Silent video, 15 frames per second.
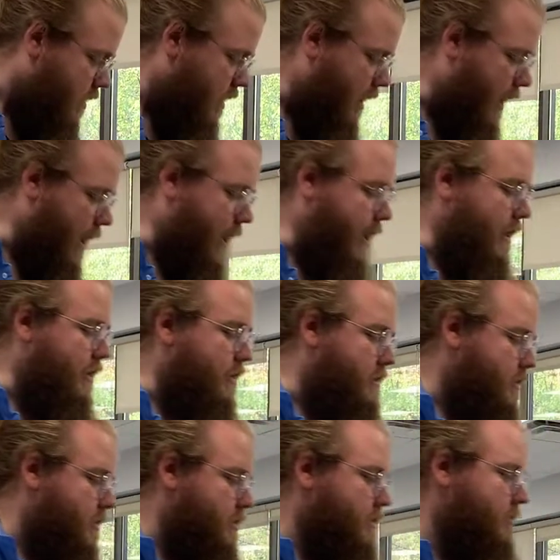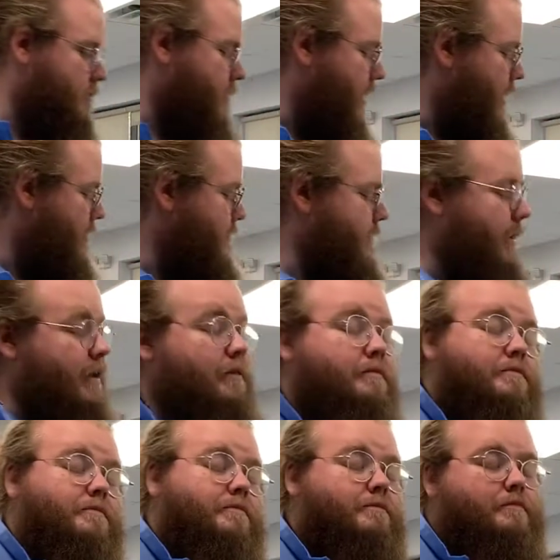and we can fit
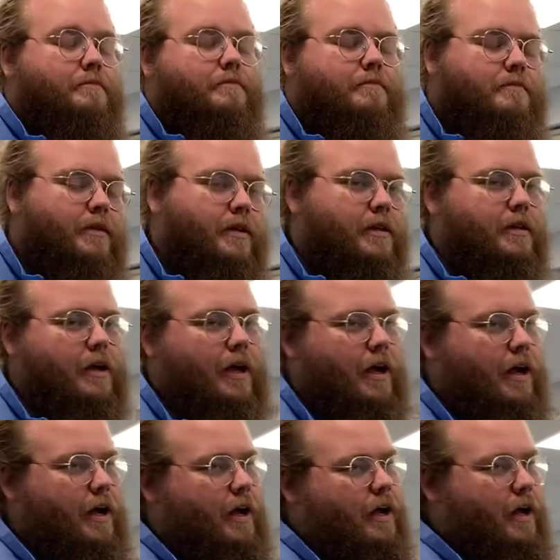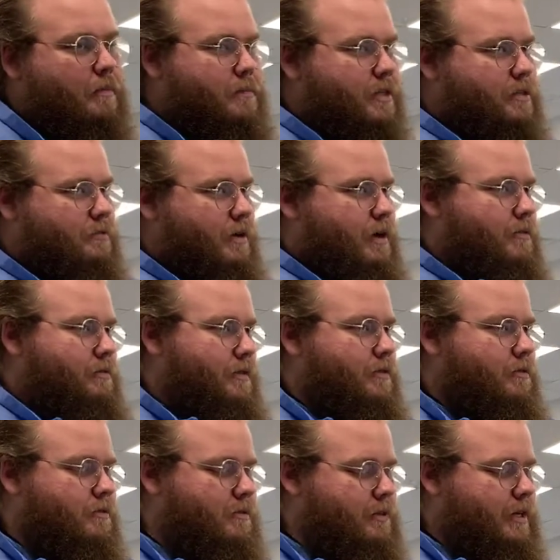up to 12 in the
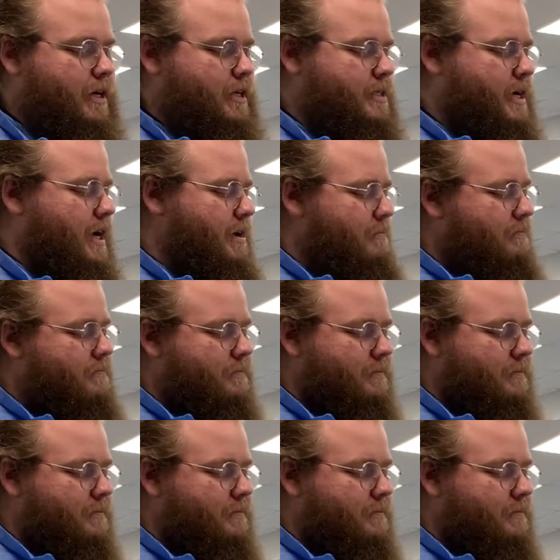cooler at a time.